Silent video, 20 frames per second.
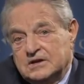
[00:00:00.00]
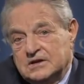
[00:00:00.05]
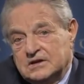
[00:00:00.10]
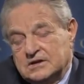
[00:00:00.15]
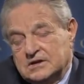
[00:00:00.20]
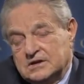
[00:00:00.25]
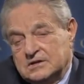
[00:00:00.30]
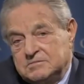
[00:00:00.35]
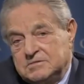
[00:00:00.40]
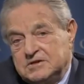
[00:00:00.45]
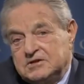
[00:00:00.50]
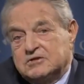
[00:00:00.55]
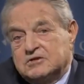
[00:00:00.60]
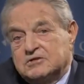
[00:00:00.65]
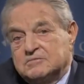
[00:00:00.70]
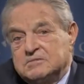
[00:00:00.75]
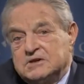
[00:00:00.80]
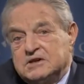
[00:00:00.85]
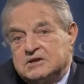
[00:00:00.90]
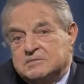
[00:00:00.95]

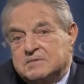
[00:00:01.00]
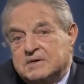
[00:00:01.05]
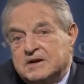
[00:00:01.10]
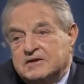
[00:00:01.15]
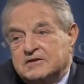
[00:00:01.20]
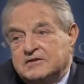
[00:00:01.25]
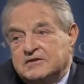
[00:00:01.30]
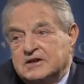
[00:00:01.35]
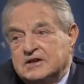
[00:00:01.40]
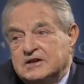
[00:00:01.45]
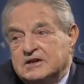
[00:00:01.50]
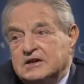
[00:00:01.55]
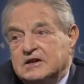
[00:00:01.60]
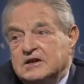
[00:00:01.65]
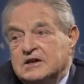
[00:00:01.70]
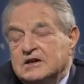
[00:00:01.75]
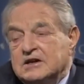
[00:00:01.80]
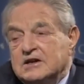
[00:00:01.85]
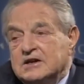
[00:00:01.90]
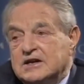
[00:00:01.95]
mispricing
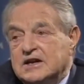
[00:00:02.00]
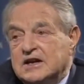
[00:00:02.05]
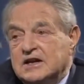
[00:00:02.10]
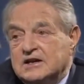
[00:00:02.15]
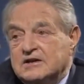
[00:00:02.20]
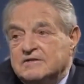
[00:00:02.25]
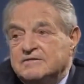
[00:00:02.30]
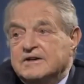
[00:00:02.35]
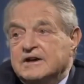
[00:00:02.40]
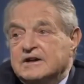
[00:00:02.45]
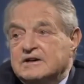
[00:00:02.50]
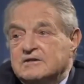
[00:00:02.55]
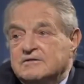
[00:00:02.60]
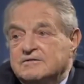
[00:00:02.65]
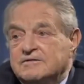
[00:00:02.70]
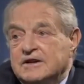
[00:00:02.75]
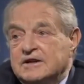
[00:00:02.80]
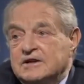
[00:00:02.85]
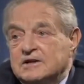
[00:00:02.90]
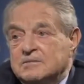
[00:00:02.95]
can affect the
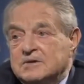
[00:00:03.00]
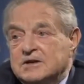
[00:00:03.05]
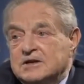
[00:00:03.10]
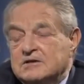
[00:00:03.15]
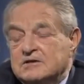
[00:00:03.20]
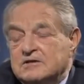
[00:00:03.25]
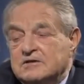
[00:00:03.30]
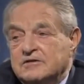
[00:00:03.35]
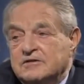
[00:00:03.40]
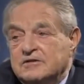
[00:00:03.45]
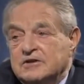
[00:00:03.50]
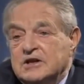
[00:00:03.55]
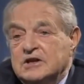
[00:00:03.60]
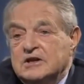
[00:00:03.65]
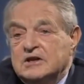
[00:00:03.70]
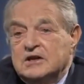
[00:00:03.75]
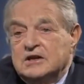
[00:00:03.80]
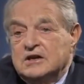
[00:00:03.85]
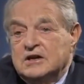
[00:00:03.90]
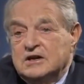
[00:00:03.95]
fundamentals
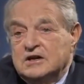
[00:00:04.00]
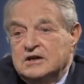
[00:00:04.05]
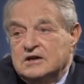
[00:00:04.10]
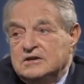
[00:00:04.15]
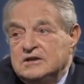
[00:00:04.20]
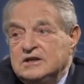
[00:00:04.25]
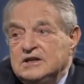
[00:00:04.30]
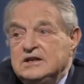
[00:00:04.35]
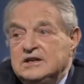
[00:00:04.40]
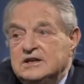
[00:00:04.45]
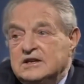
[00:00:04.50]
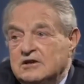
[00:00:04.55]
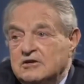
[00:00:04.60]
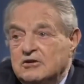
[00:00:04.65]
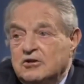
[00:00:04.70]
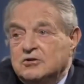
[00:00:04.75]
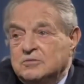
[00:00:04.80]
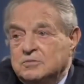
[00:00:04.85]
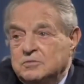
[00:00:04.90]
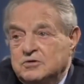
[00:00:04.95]
need a
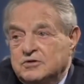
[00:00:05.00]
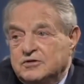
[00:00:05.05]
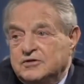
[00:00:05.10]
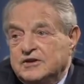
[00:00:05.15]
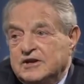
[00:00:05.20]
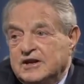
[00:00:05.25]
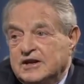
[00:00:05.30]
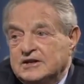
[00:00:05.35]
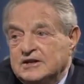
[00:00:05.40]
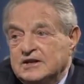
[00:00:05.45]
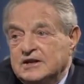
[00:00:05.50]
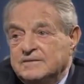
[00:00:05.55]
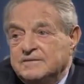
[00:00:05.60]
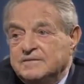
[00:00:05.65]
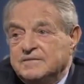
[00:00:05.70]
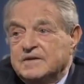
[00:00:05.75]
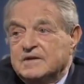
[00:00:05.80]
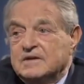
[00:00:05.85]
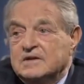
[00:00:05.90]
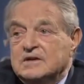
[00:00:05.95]
lot more study.
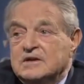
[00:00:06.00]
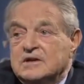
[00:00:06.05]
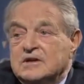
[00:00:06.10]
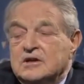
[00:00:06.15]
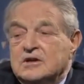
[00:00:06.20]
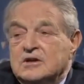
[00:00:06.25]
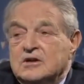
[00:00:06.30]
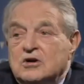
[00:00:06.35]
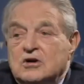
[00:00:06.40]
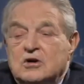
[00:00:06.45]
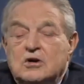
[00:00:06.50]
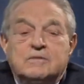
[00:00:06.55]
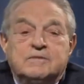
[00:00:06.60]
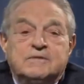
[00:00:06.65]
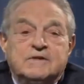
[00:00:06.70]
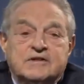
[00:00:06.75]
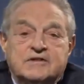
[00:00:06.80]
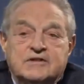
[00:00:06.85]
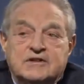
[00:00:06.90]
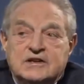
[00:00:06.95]

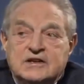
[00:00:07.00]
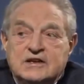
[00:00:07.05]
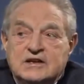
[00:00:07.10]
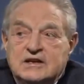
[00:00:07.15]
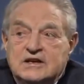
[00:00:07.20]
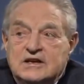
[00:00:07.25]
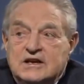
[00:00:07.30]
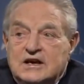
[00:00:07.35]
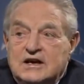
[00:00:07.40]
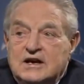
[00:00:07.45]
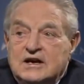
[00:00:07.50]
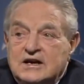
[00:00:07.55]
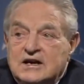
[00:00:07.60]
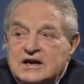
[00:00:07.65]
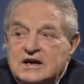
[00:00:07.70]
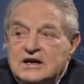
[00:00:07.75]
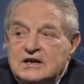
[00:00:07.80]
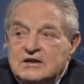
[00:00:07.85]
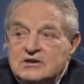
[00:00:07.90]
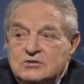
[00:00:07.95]
Obviously, I
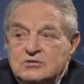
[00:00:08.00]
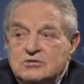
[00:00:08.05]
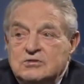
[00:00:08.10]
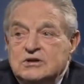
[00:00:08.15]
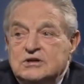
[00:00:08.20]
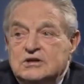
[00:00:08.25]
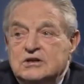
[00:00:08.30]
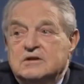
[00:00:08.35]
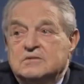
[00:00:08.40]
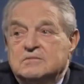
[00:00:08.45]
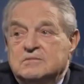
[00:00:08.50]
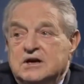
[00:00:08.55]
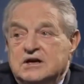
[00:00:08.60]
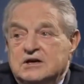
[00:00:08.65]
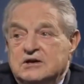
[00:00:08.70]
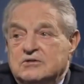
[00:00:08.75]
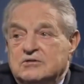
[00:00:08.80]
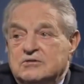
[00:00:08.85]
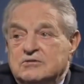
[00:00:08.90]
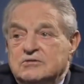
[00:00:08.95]
can't do it on
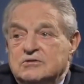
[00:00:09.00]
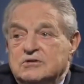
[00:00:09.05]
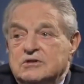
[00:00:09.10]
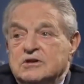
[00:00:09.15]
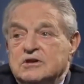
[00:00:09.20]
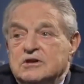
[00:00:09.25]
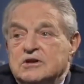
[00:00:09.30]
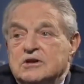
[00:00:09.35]
my own.